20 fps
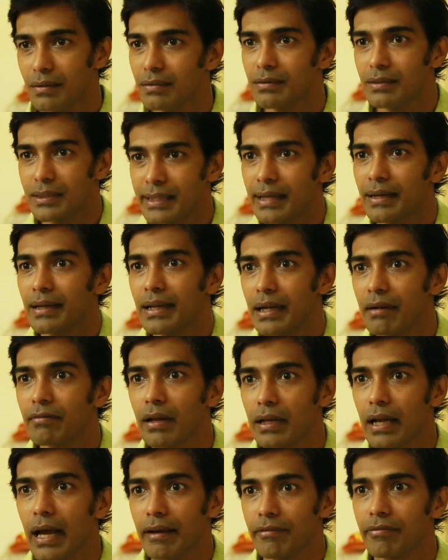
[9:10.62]
generally lived
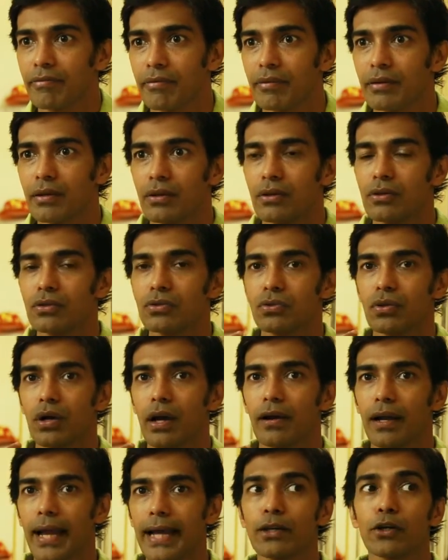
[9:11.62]
a life. So I
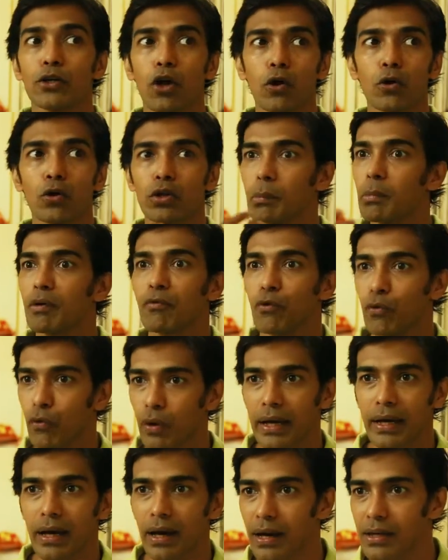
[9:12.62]
would like to talk to them before
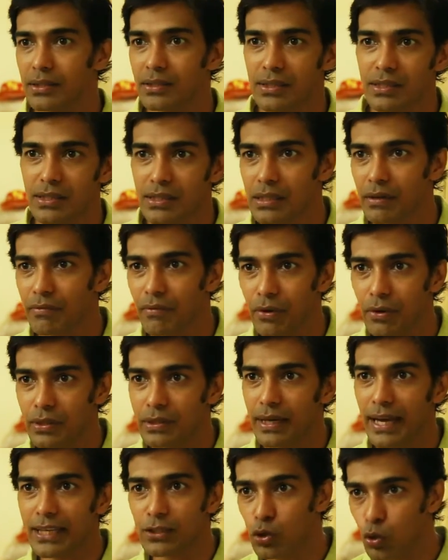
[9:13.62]
I cast and stuff. It's
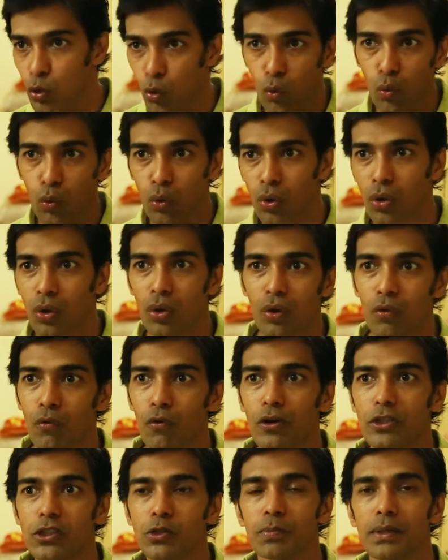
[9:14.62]
nice to know
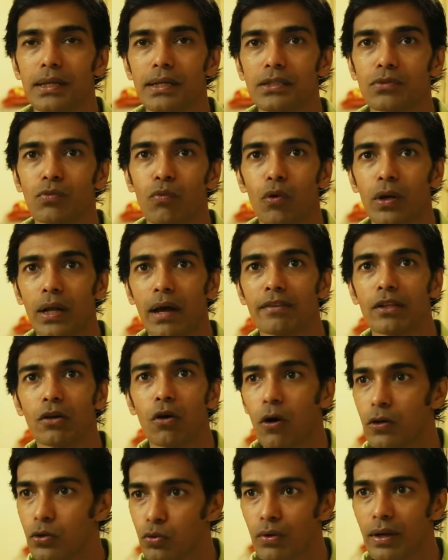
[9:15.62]
what have they
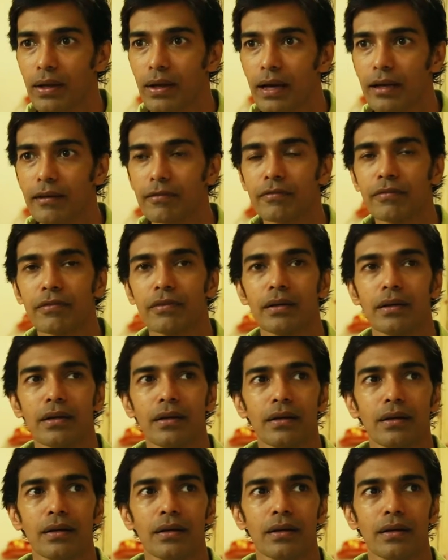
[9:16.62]
gone through in life.
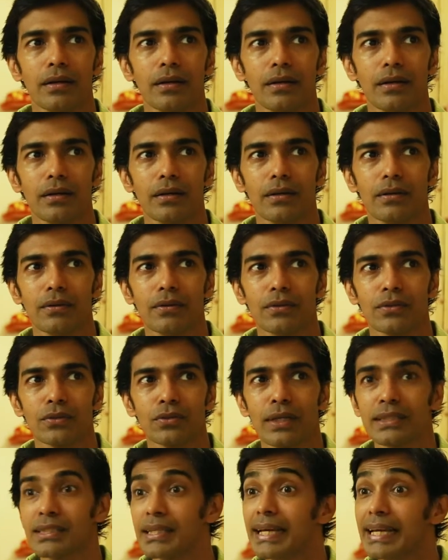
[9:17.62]
So
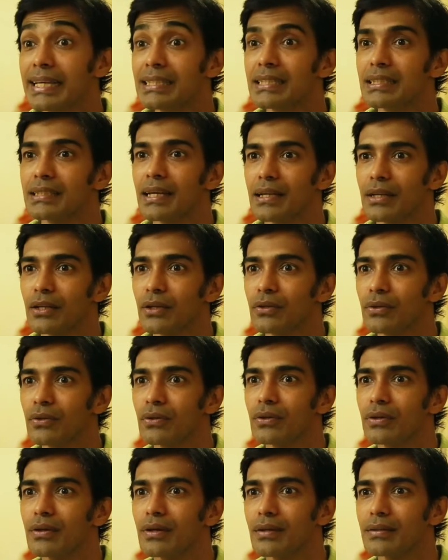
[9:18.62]
that's easy then,
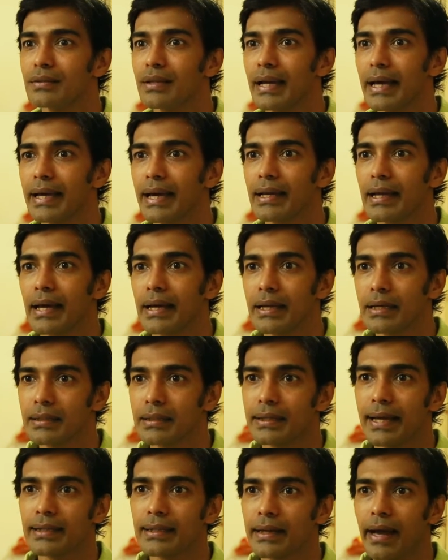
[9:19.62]
Then I
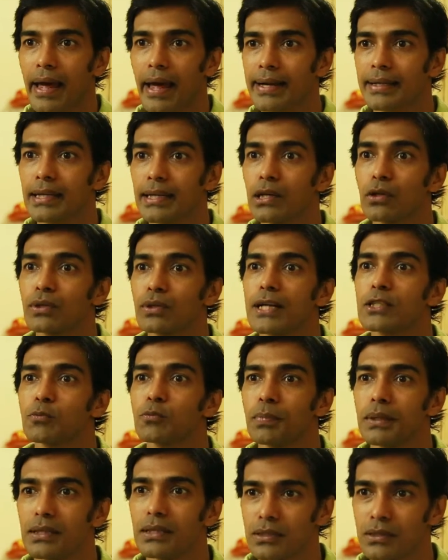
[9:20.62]
can take the character into that
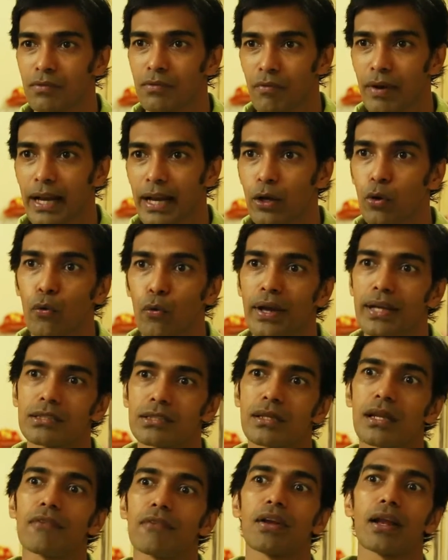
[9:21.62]
space when I know
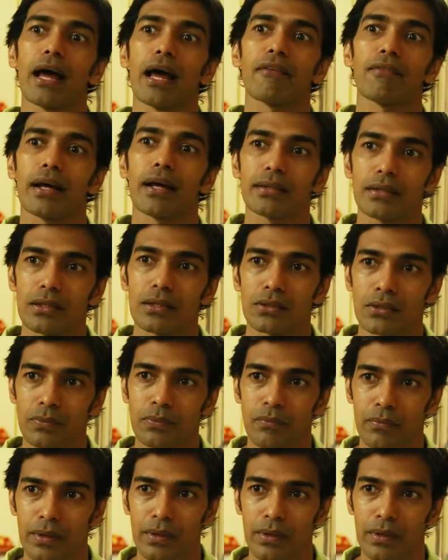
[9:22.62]
he's lived a life like this,